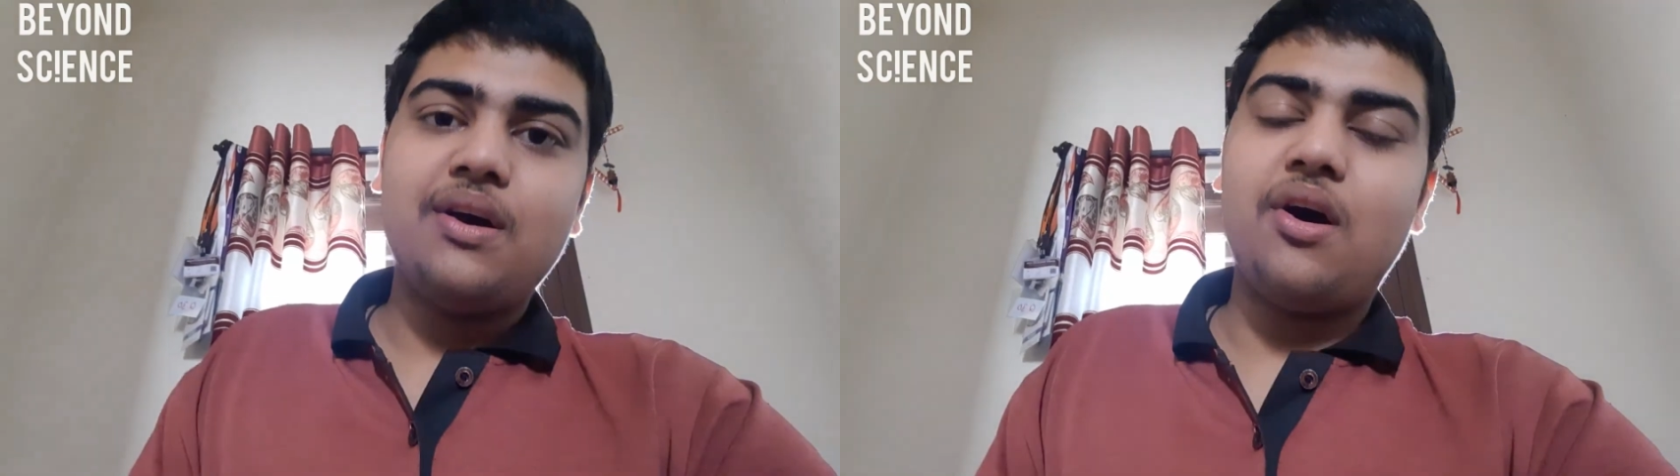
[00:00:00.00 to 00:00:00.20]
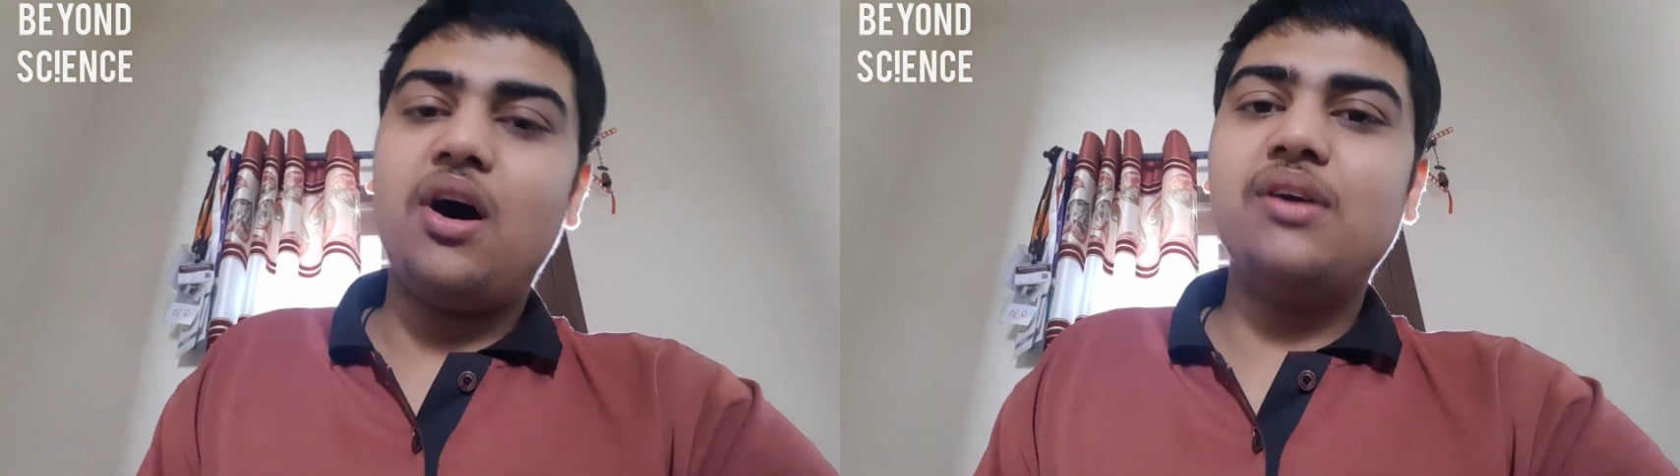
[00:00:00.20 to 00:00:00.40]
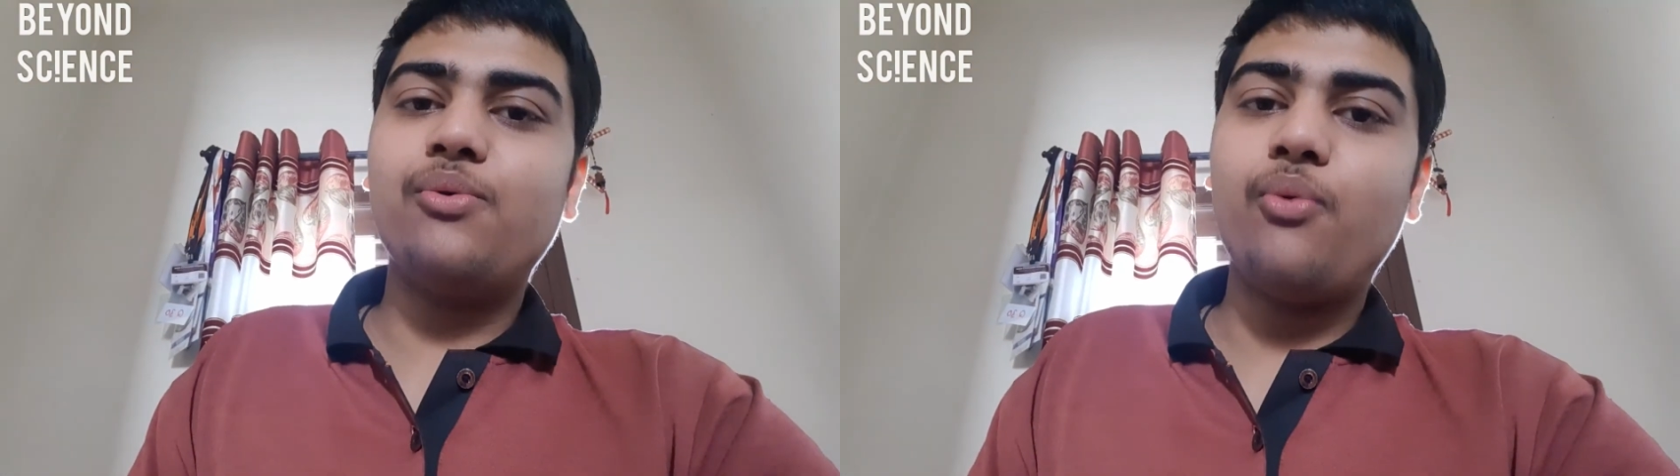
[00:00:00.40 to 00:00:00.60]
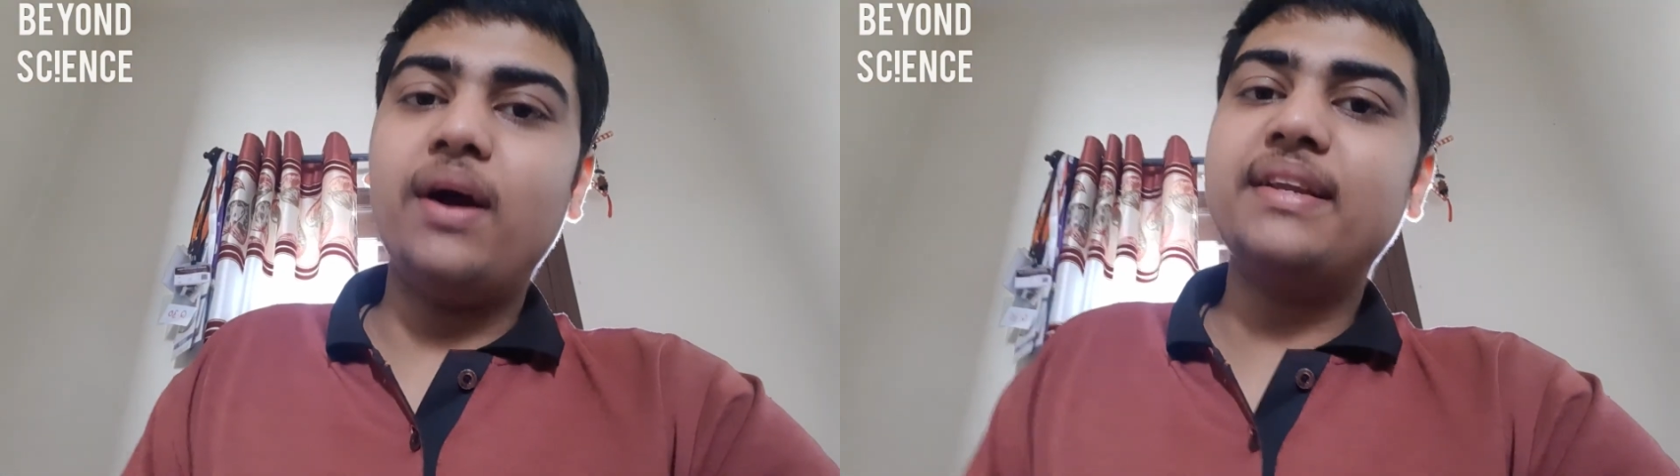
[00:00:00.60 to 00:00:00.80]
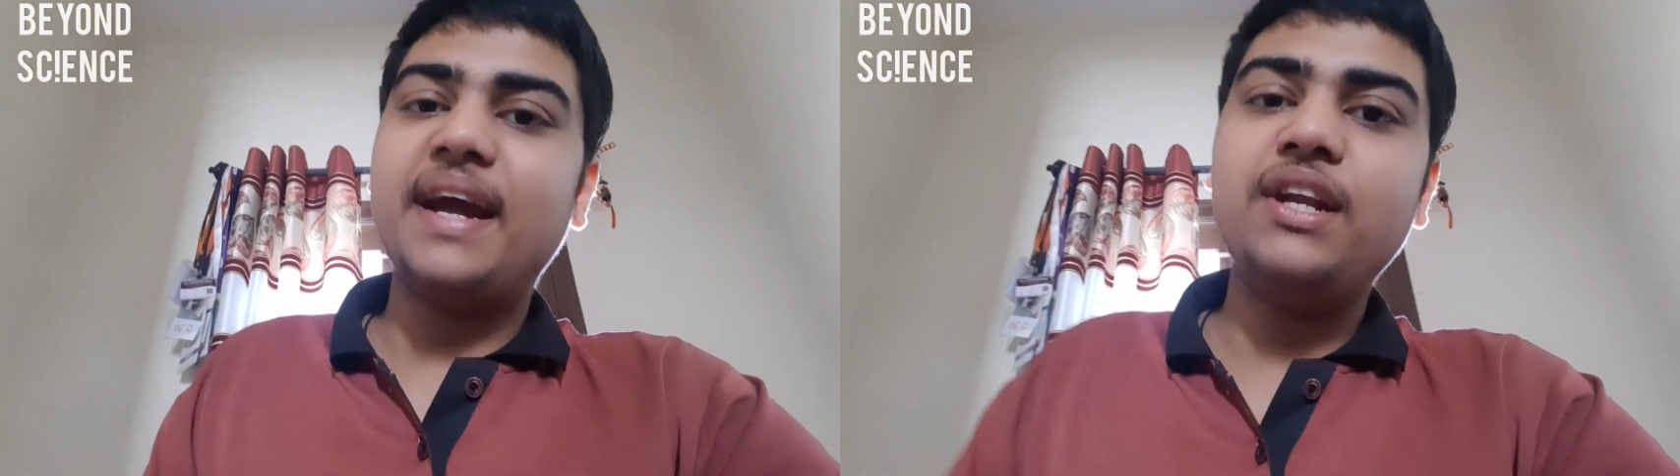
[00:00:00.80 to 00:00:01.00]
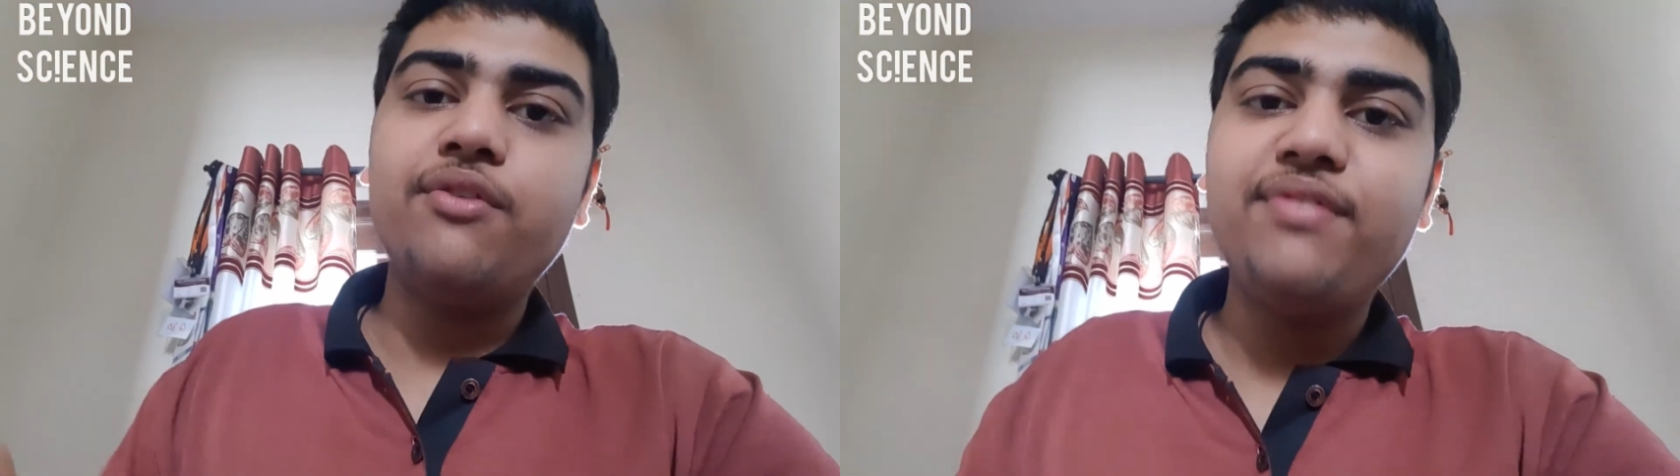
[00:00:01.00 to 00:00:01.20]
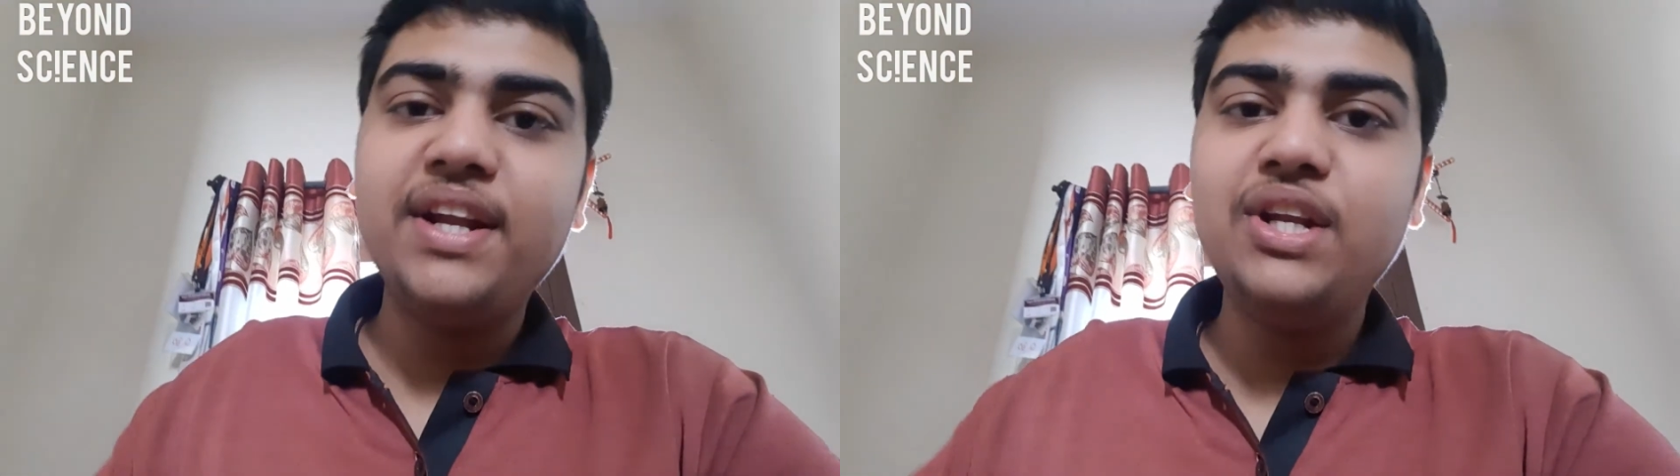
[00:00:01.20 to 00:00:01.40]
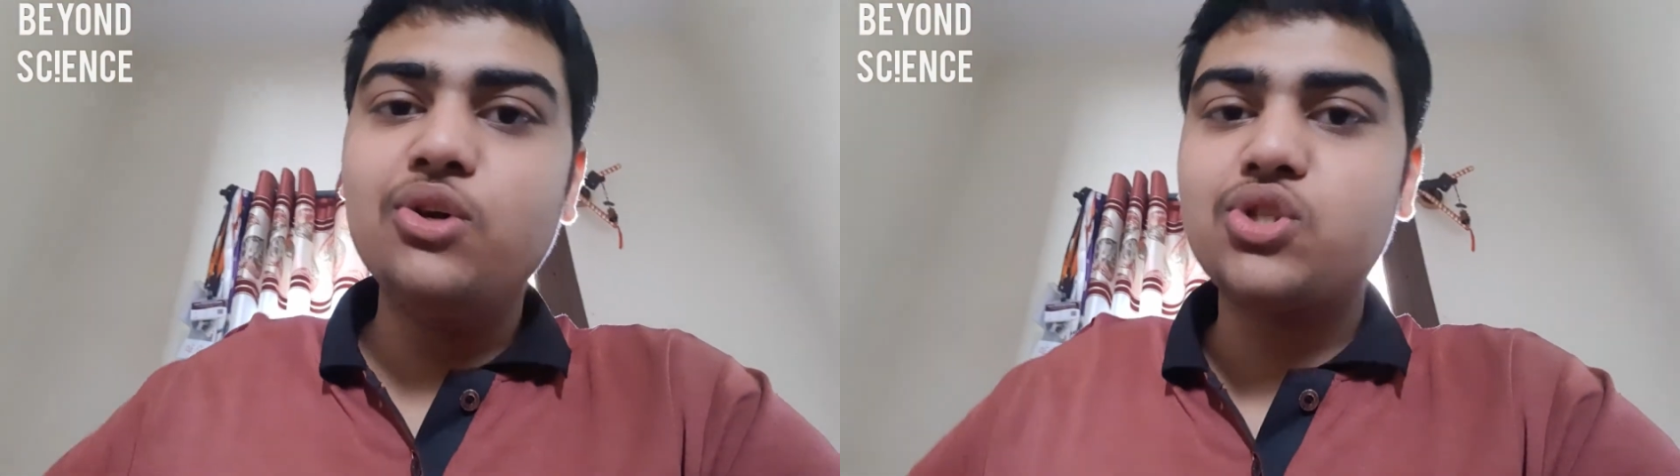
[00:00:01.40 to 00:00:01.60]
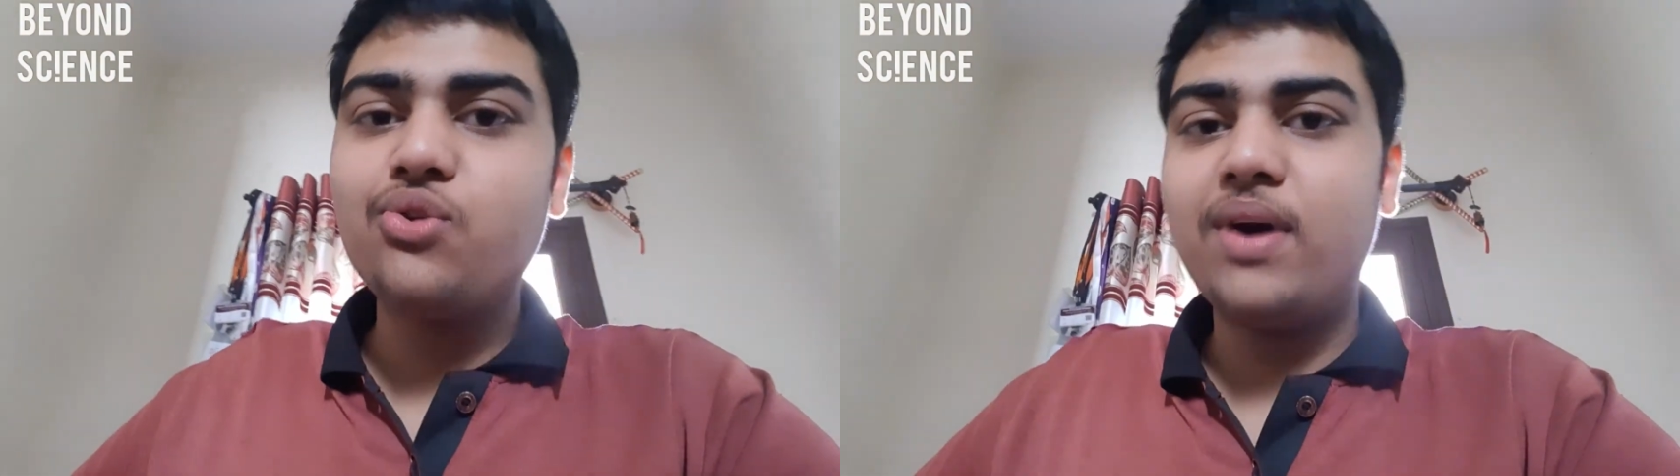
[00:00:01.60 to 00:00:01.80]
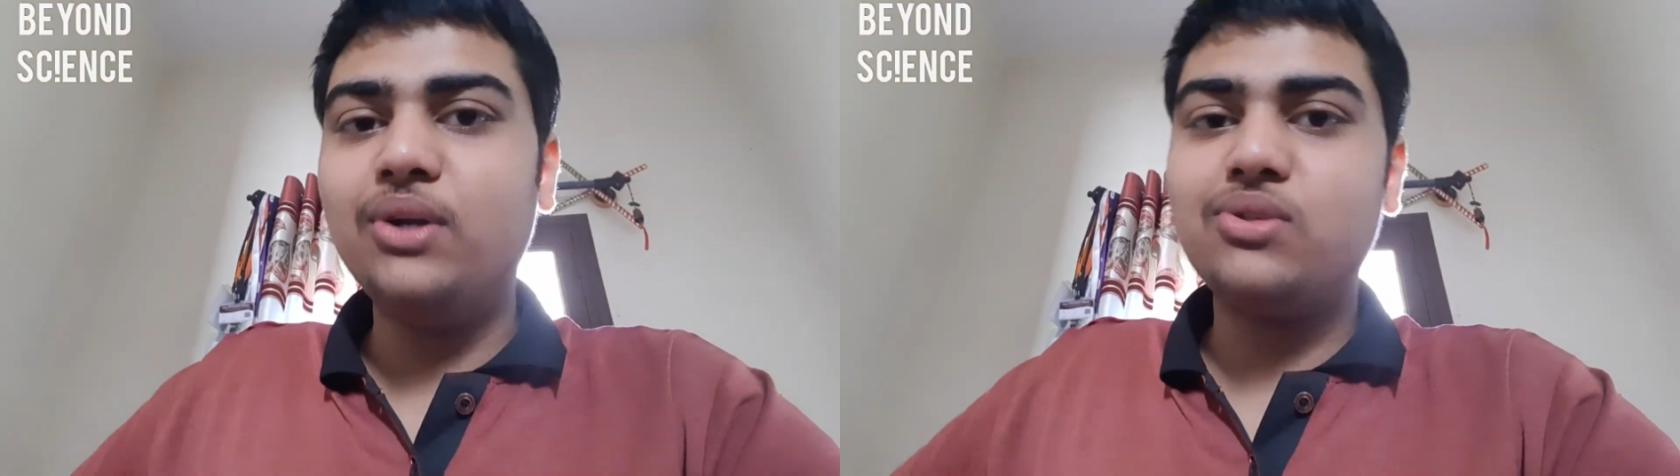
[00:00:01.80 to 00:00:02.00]
or what kind of videos you
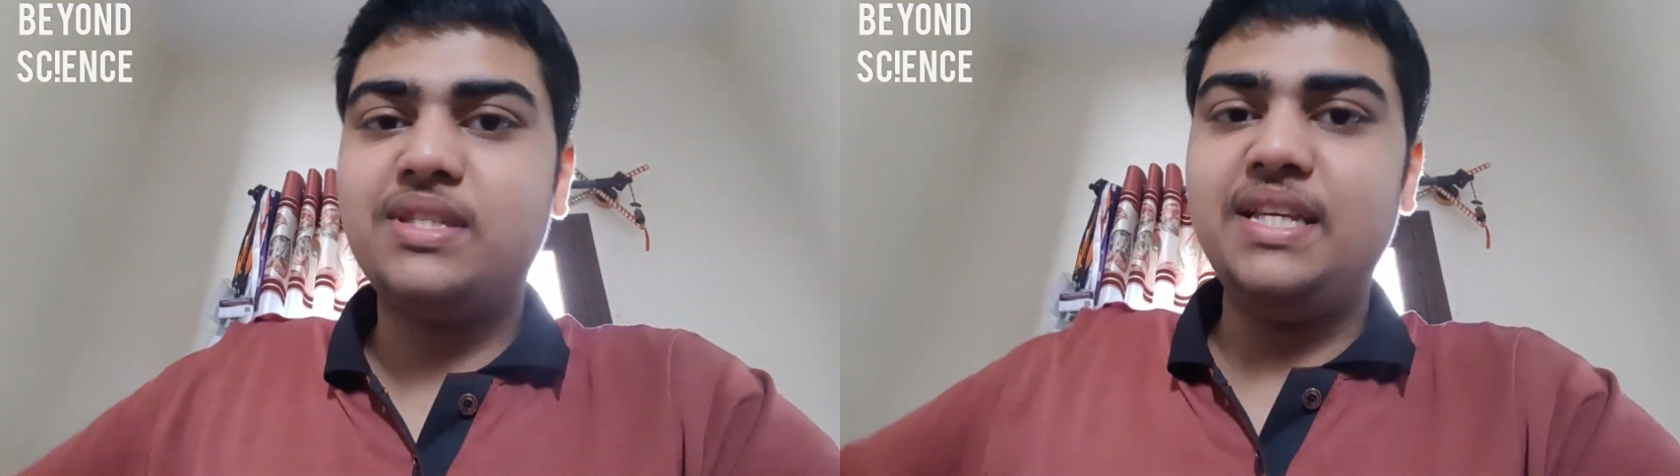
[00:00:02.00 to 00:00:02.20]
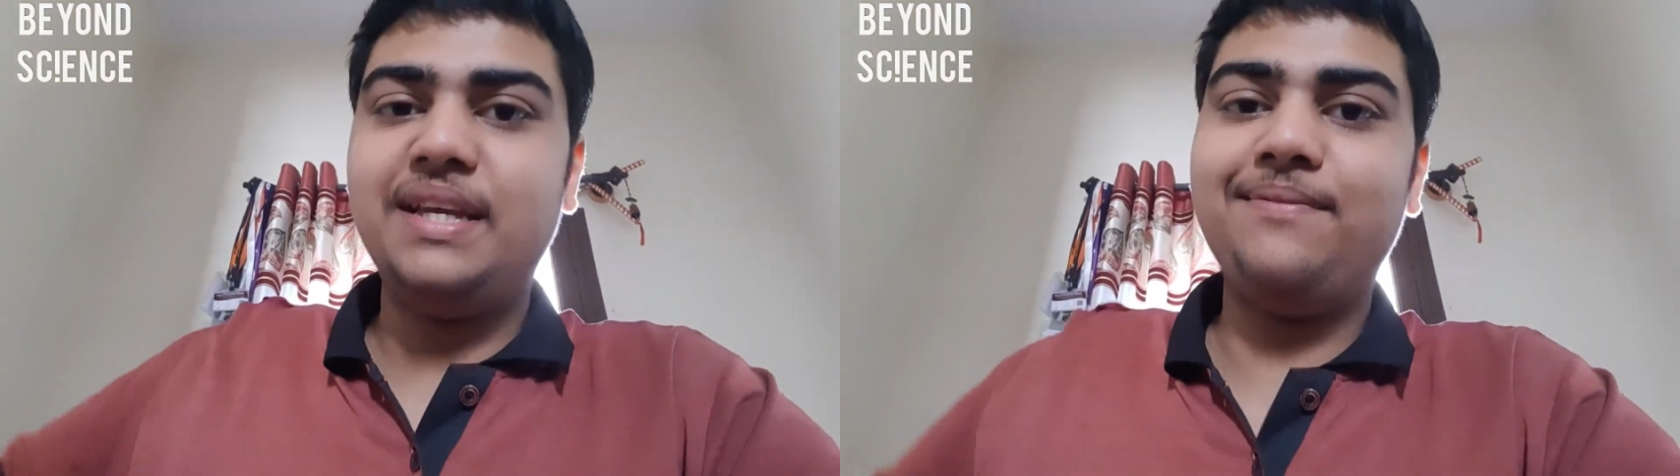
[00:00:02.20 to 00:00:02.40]
want to see.